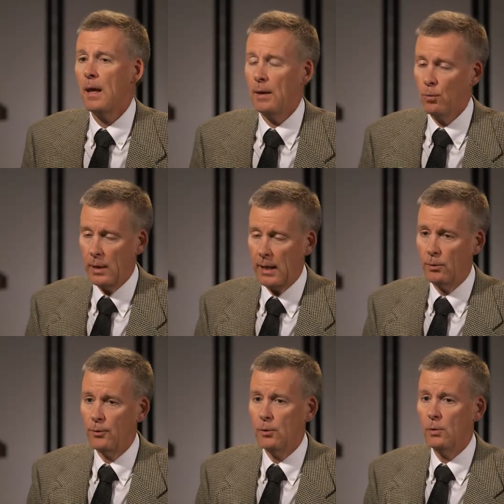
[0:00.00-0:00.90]
And what I
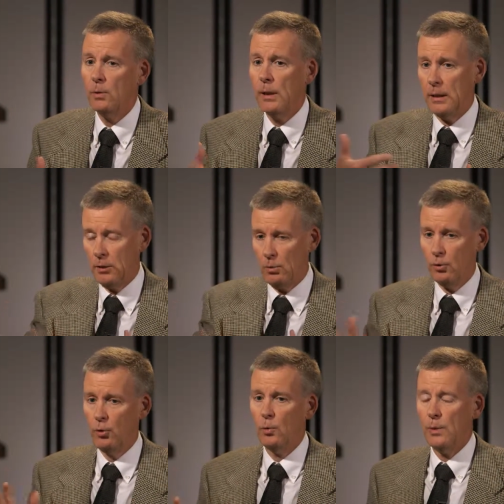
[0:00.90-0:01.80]
will do and you will
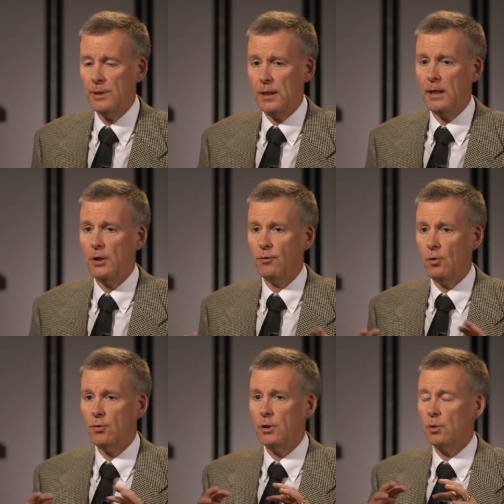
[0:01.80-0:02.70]
do when we see these
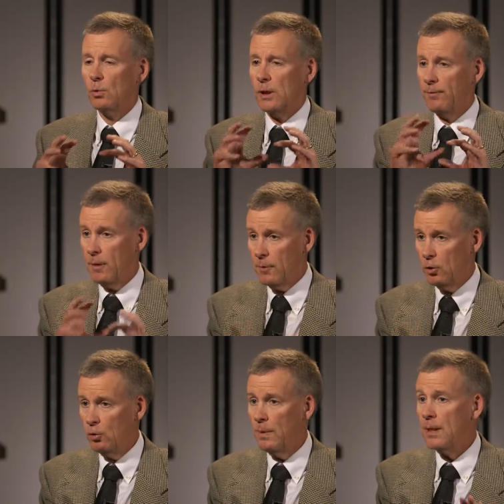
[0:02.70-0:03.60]
folks is we'll give them the
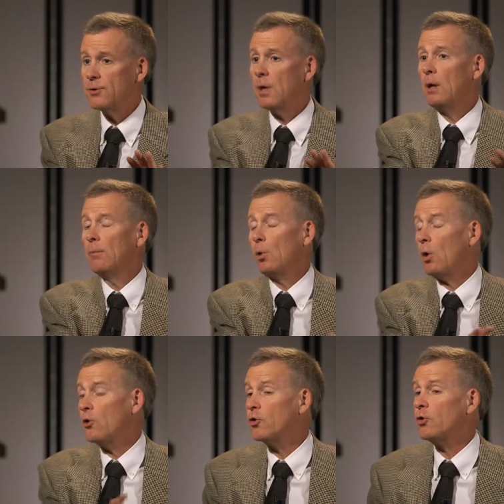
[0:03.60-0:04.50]
new meds, but we'll
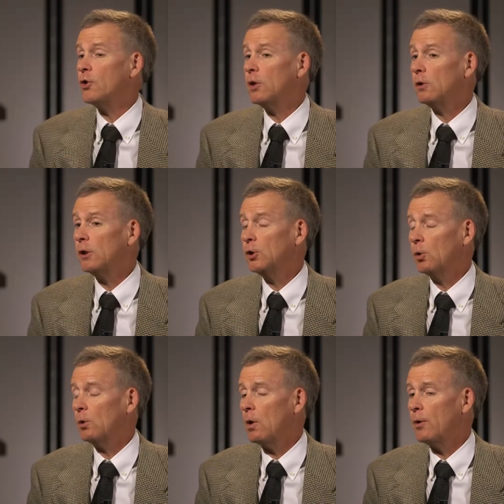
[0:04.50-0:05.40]
also still
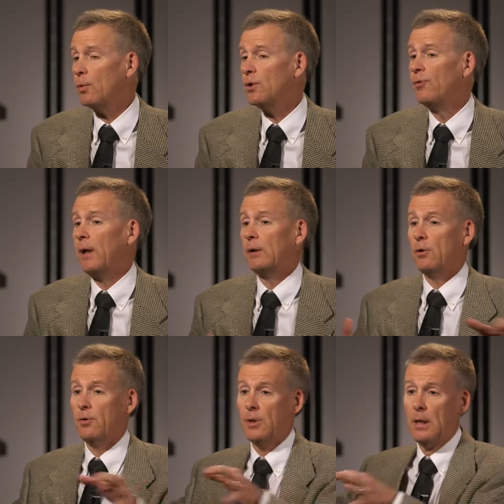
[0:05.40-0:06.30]
control all the risk
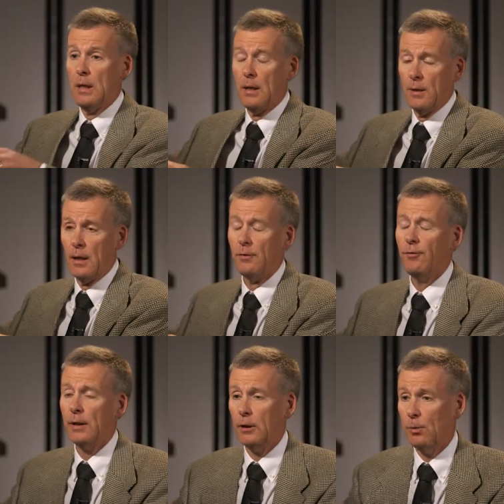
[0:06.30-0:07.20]
factors that
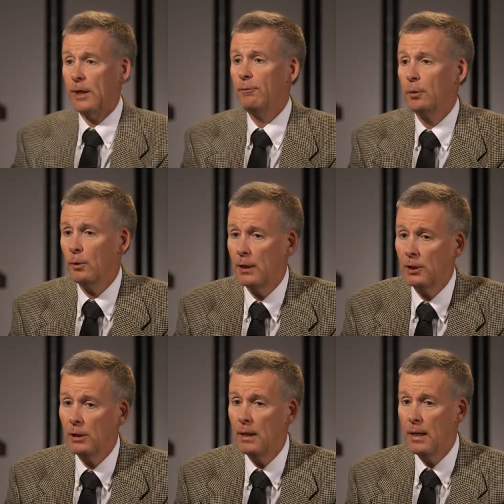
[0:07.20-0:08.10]
affect the rate of
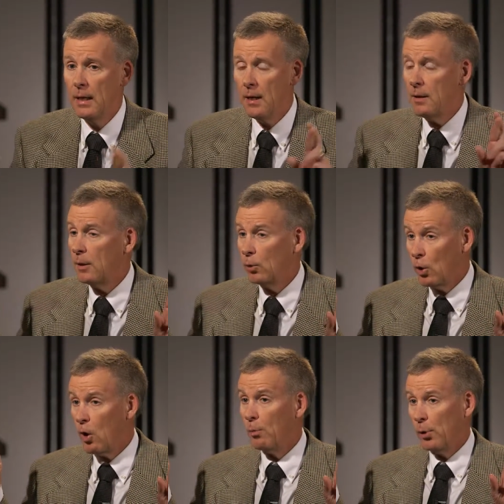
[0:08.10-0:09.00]
progression. And then we
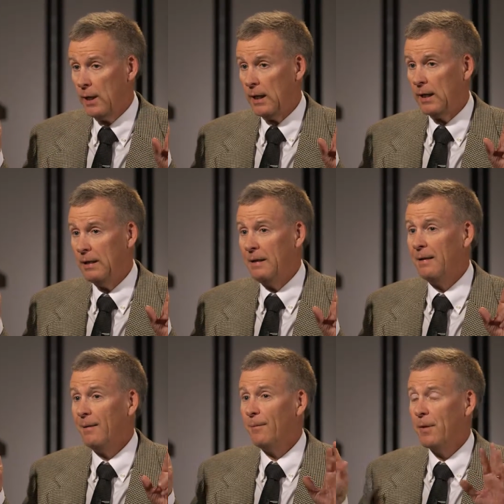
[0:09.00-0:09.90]
all pray
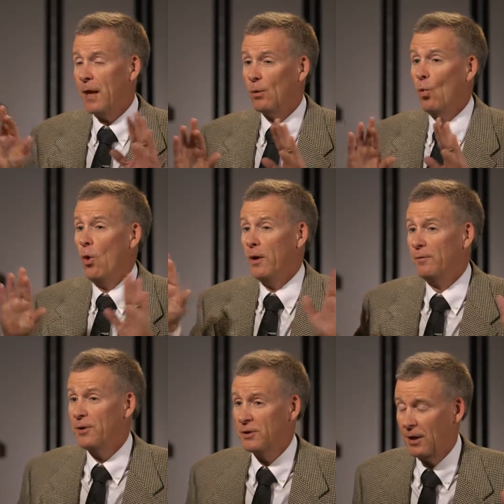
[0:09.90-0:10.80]
that one
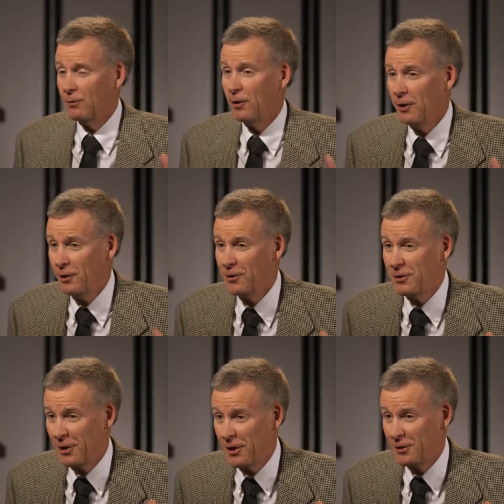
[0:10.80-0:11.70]
of the several hundred
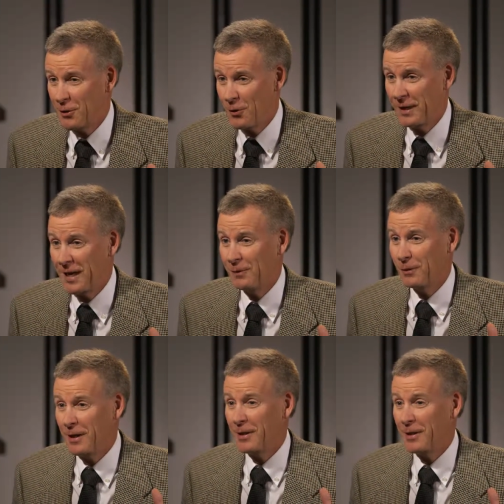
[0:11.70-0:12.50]
studies going on with